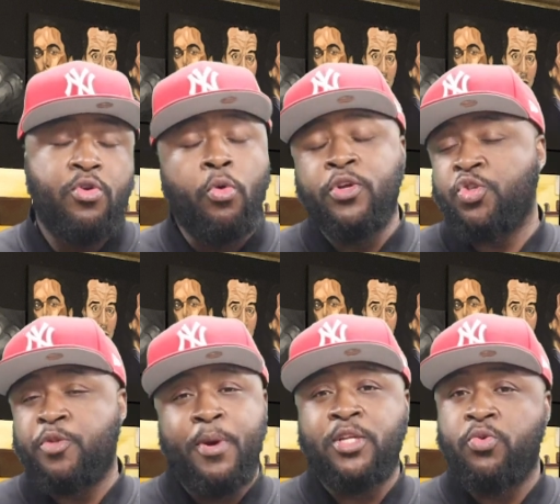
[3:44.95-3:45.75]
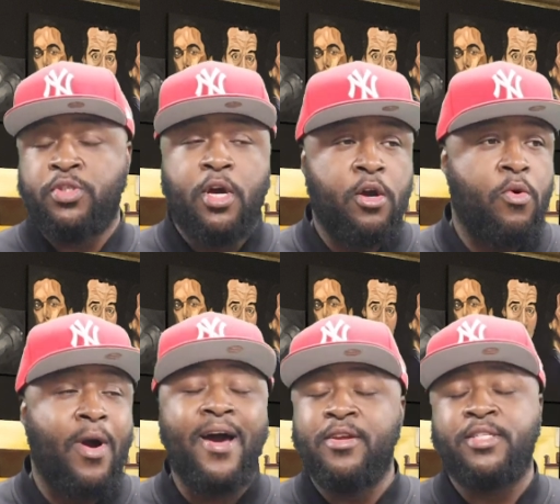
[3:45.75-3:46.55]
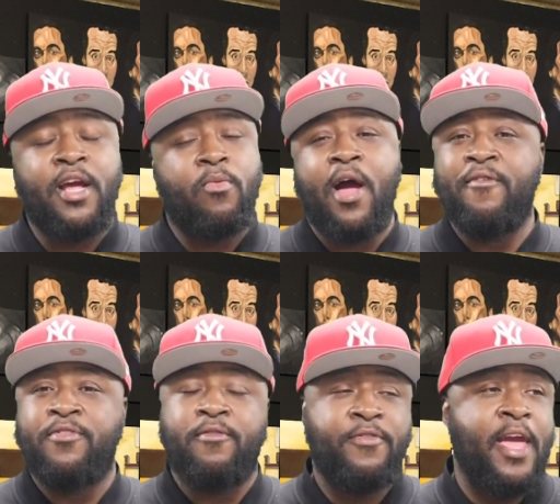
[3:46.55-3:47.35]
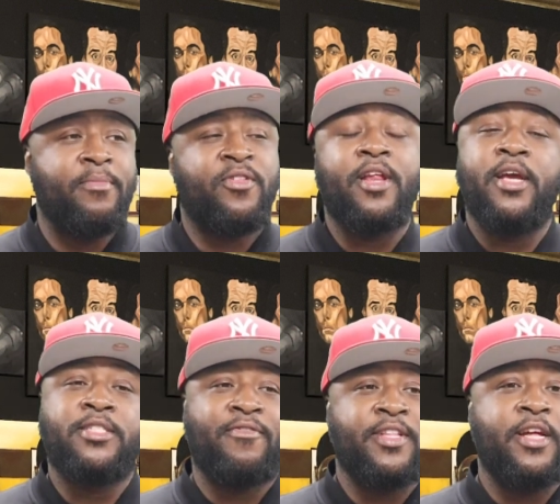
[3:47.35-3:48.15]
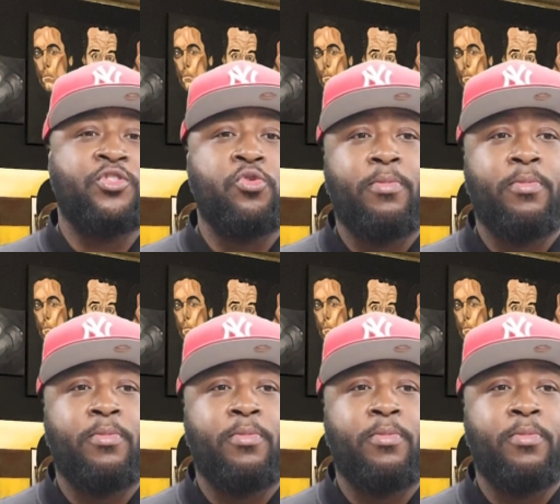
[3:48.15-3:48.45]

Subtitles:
No disrespect to his uncle. I understand ride for your family and stuff like that too,